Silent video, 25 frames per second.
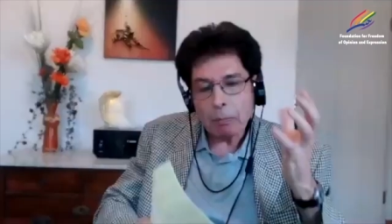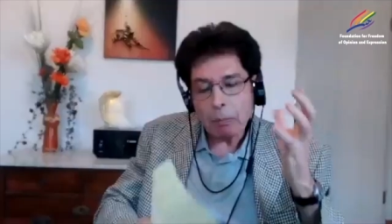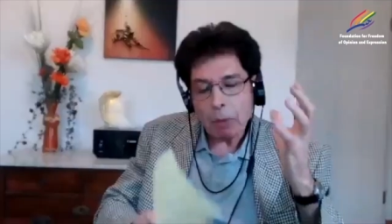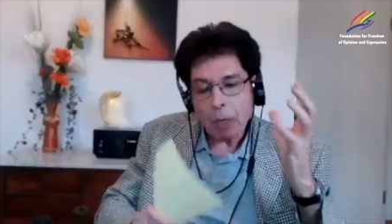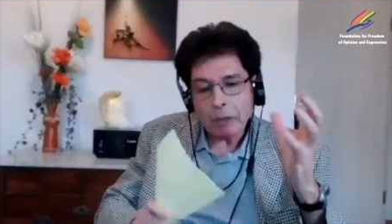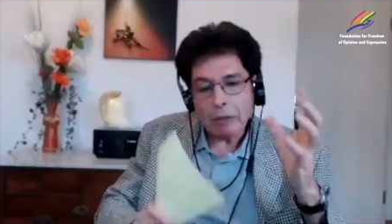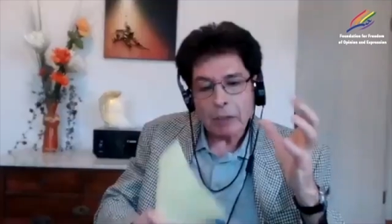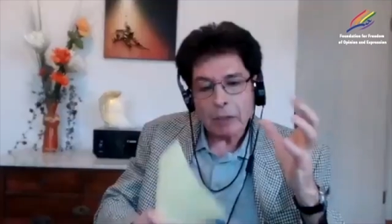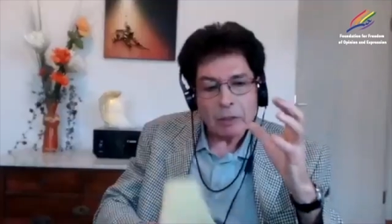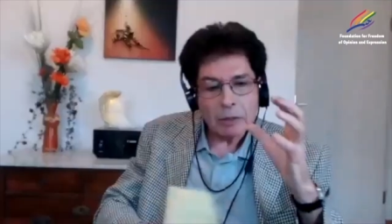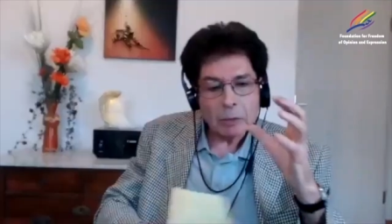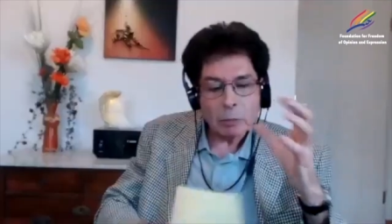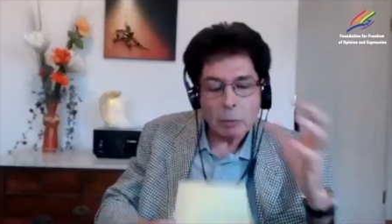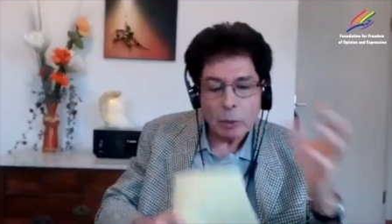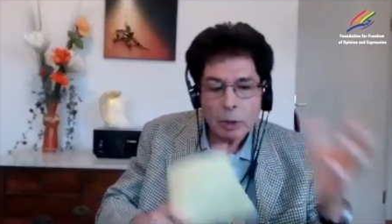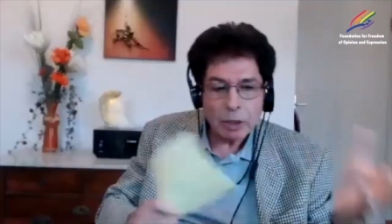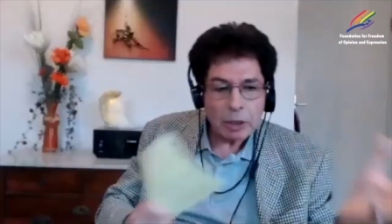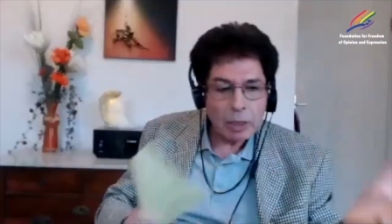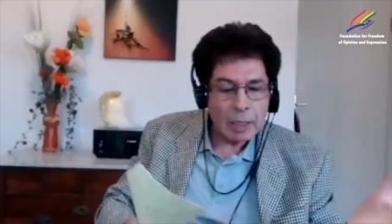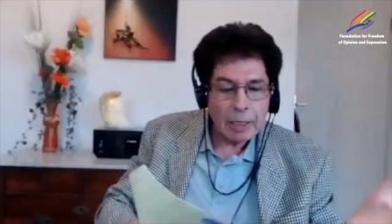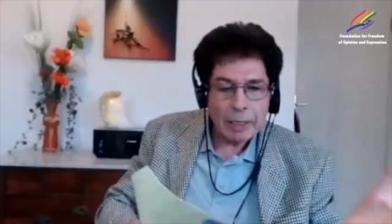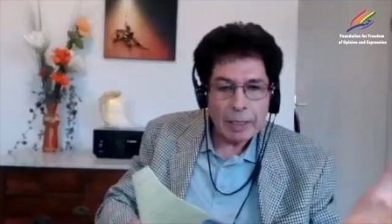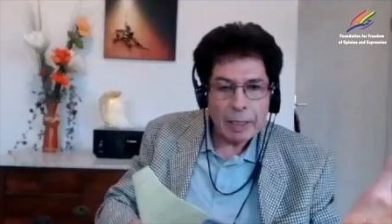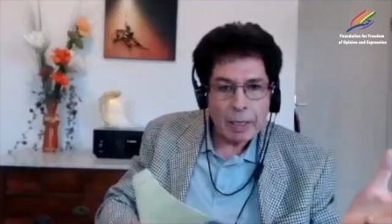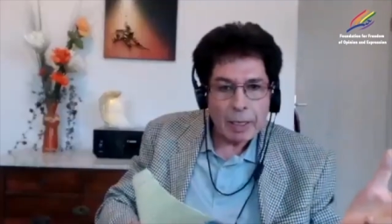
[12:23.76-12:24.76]
but it's very
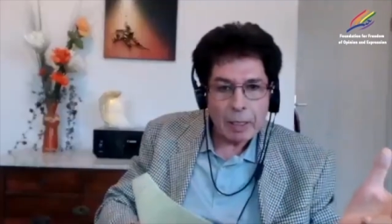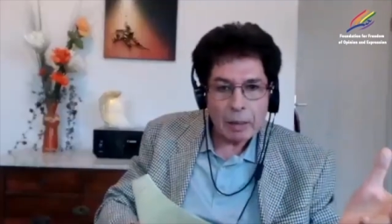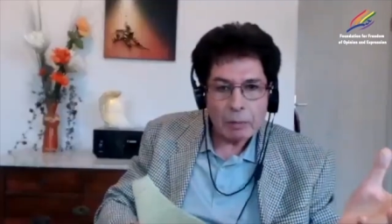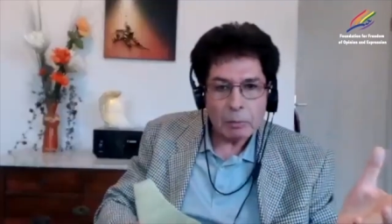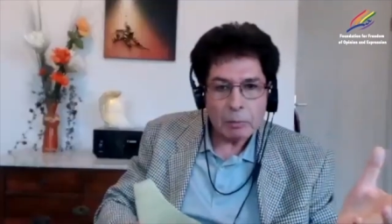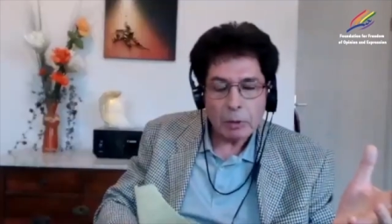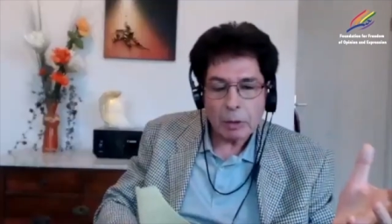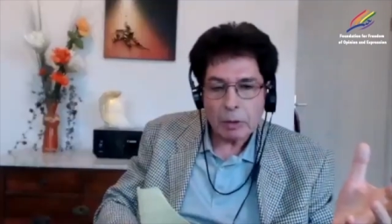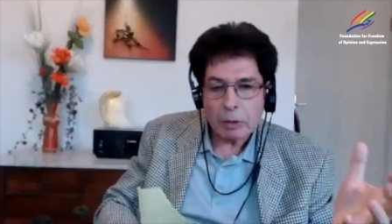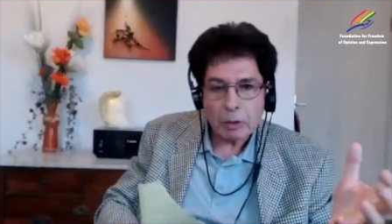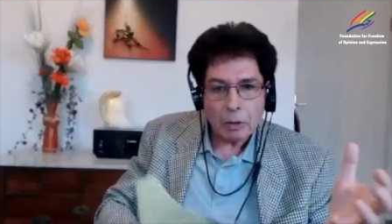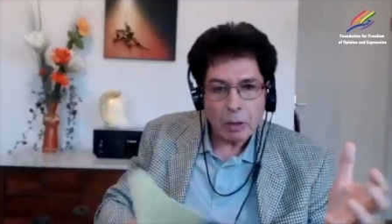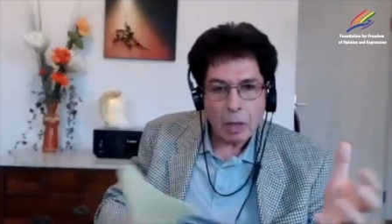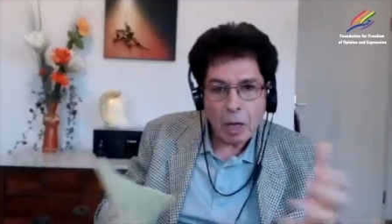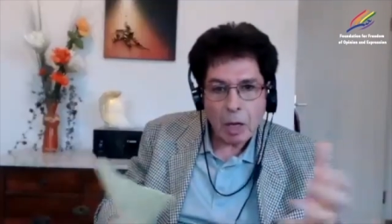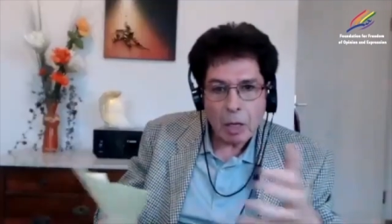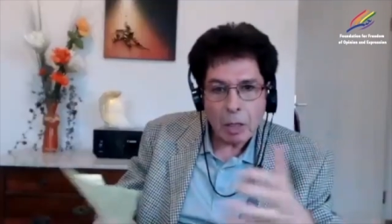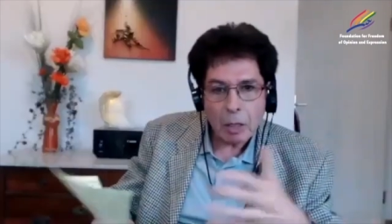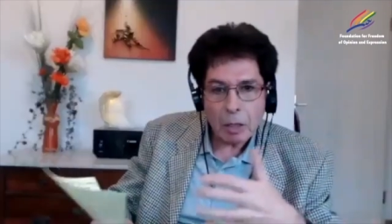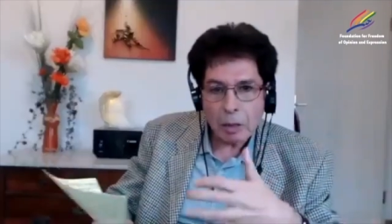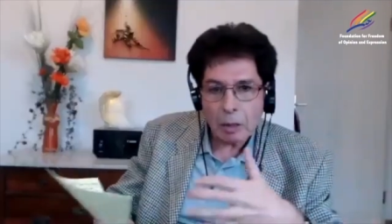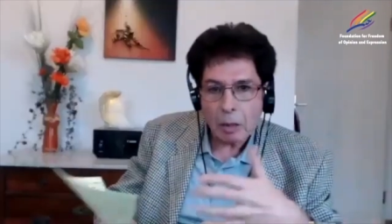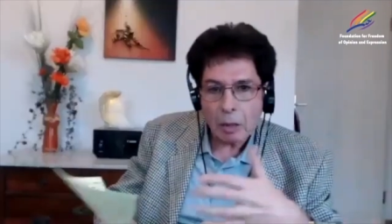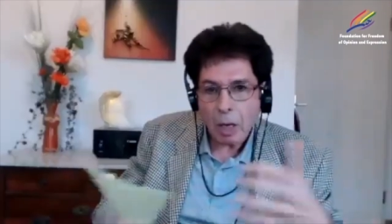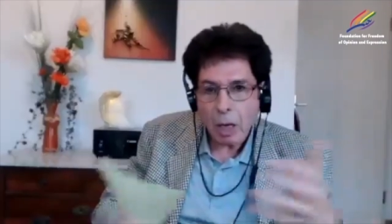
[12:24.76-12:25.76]
clear. But
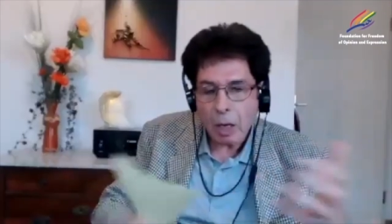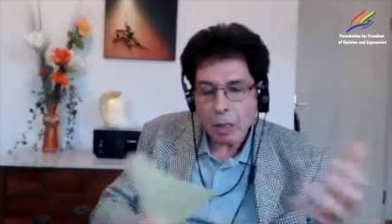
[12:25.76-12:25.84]
how,